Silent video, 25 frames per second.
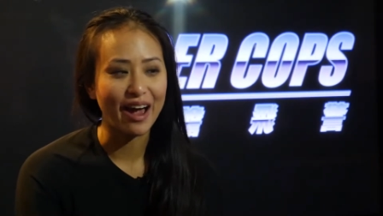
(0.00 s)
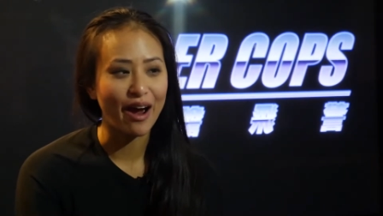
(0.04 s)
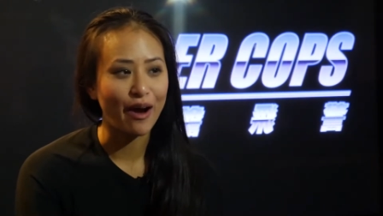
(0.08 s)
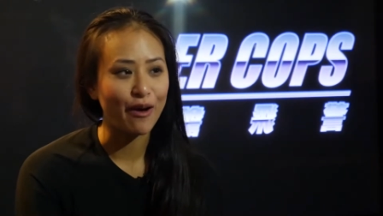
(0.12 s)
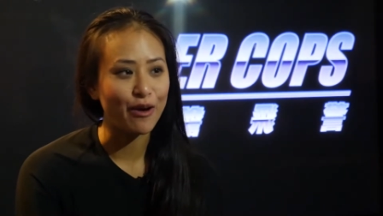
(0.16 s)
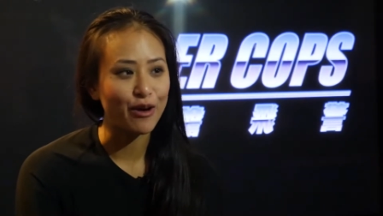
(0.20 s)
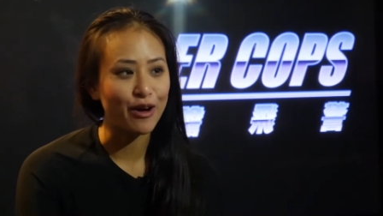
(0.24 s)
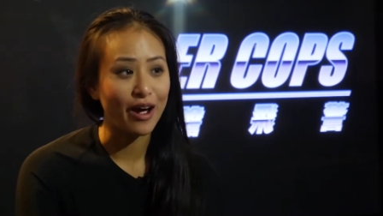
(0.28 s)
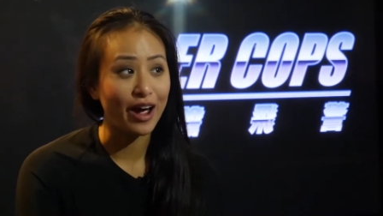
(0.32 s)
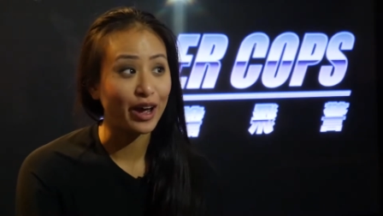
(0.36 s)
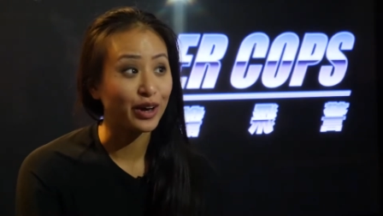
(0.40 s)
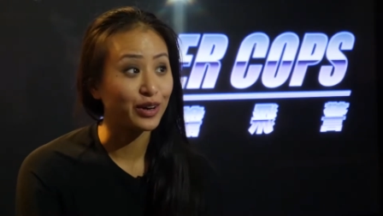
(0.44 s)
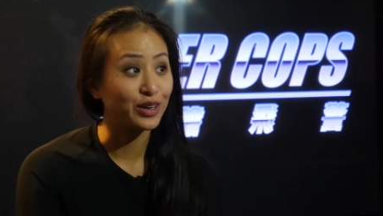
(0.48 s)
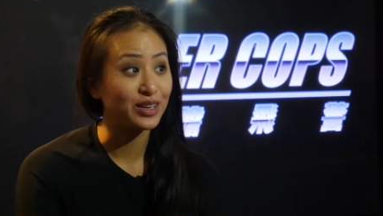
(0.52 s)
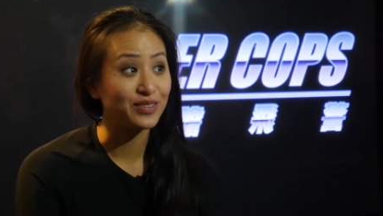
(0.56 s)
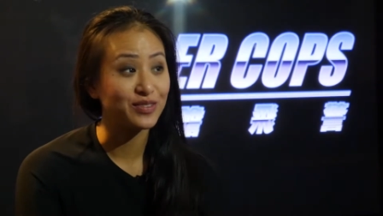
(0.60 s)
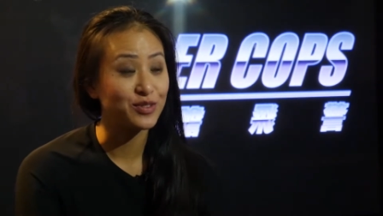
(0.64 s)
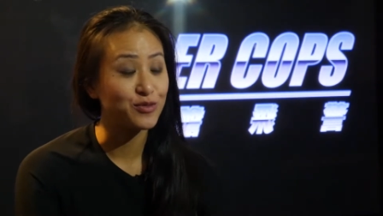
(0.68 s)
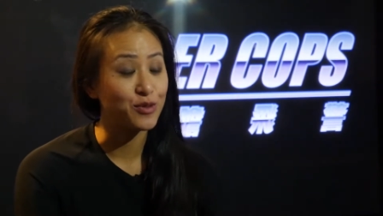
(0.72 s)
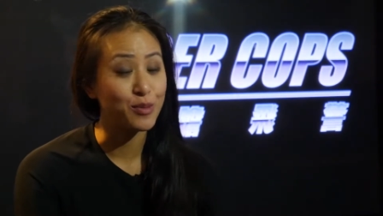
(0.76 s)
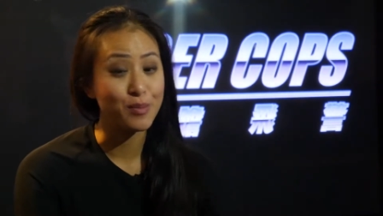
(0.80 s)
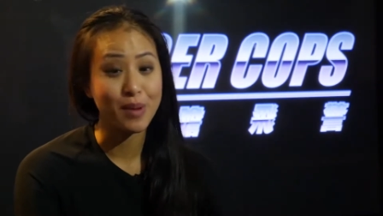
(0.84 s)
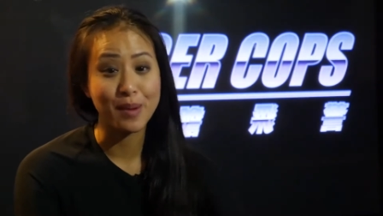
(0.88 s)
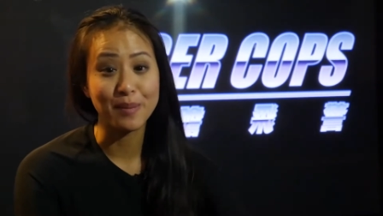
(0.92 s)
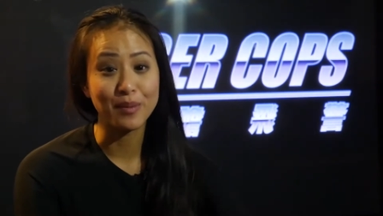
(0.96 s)
I could
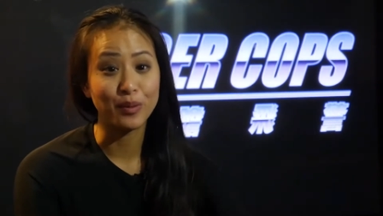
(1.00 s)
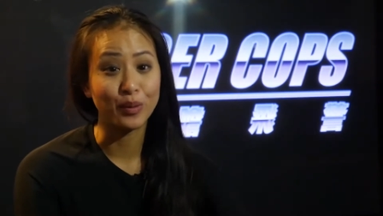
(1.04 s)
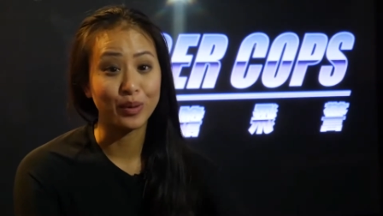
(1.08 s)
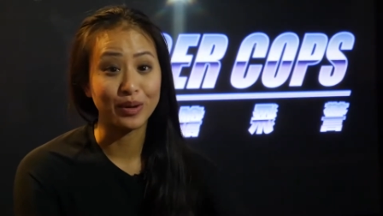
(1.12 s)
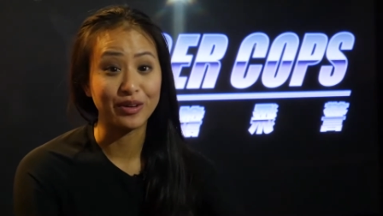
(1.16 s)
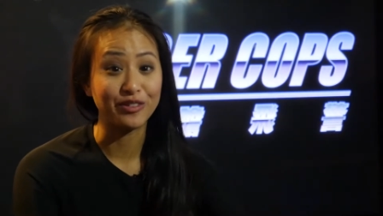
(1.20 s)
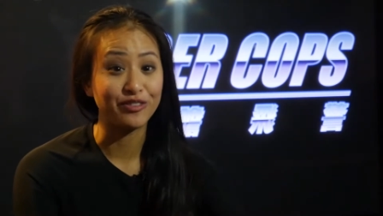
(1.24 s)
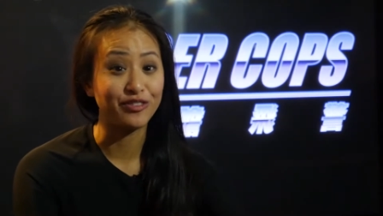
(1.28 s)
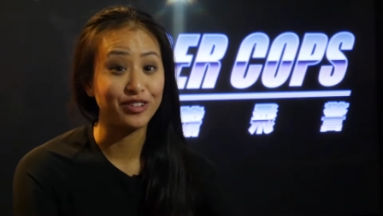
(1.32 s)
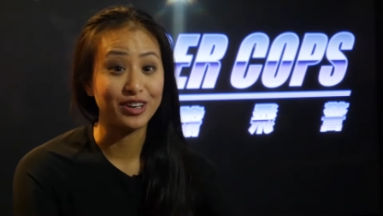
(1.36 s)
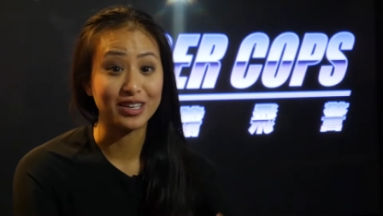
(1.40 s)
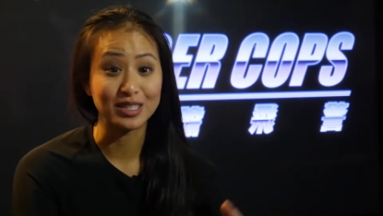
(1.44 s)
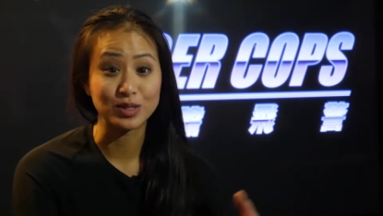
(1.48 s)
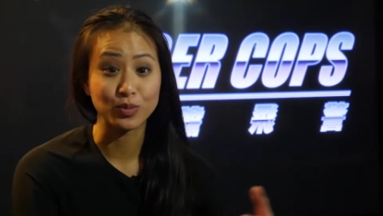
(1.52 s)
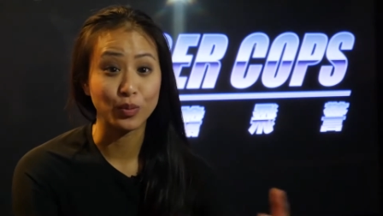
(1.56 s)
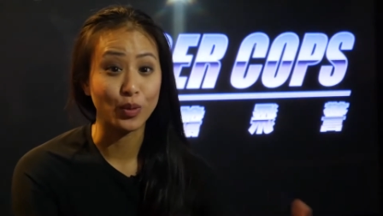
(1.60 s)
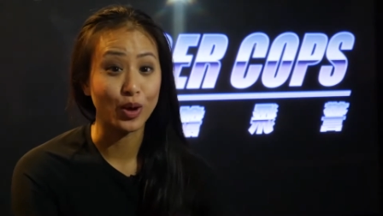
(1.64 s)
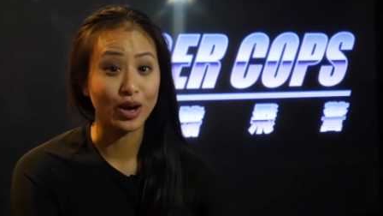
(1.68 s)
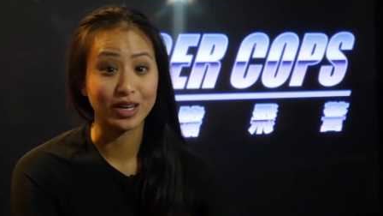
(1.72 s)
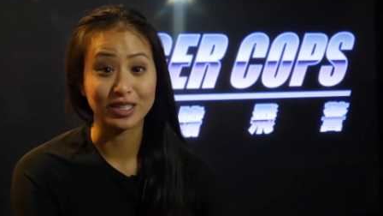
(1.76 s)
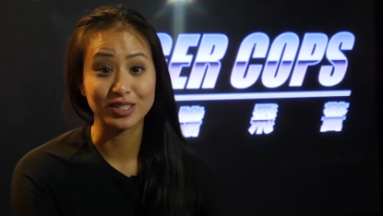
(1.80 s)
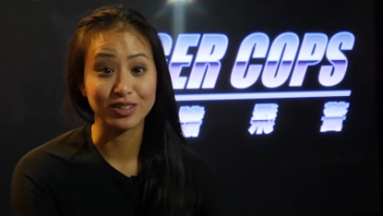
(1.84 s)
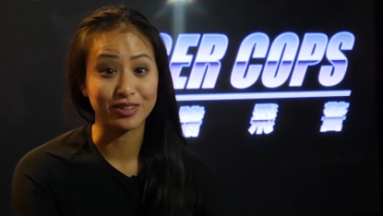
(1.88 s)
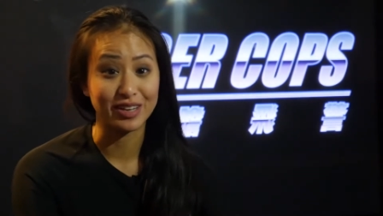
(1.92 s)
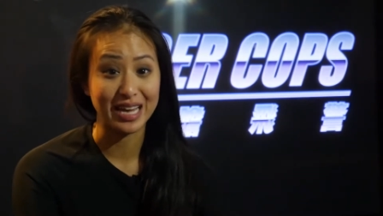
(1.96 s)
even remember when we first
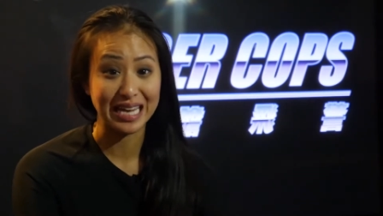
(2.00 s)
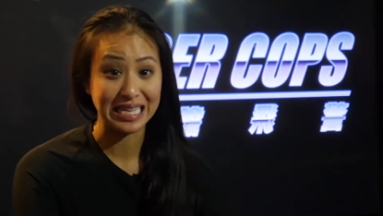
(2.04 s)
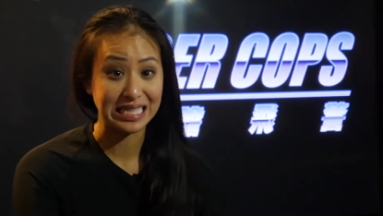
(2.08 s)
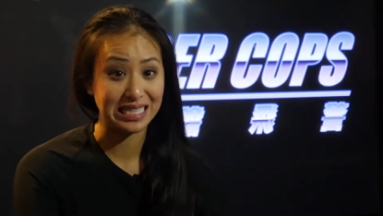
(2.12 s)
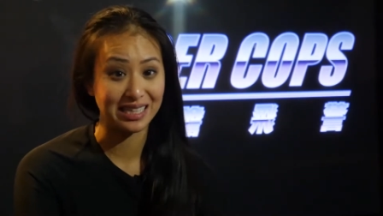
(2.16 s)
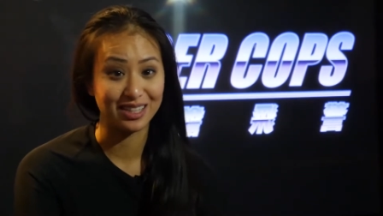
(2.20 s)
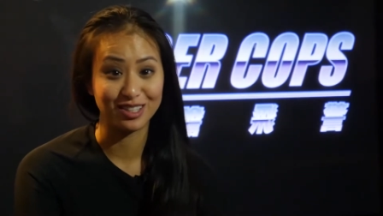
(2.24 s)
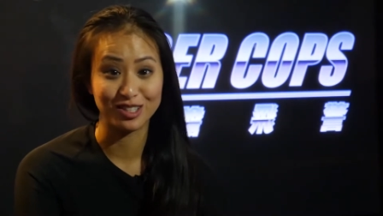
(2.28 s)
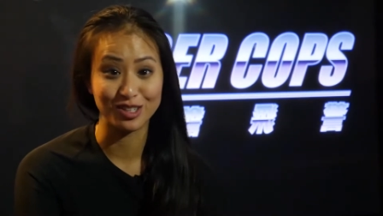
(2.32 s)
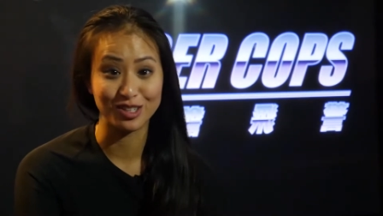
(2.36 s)
worked on Into the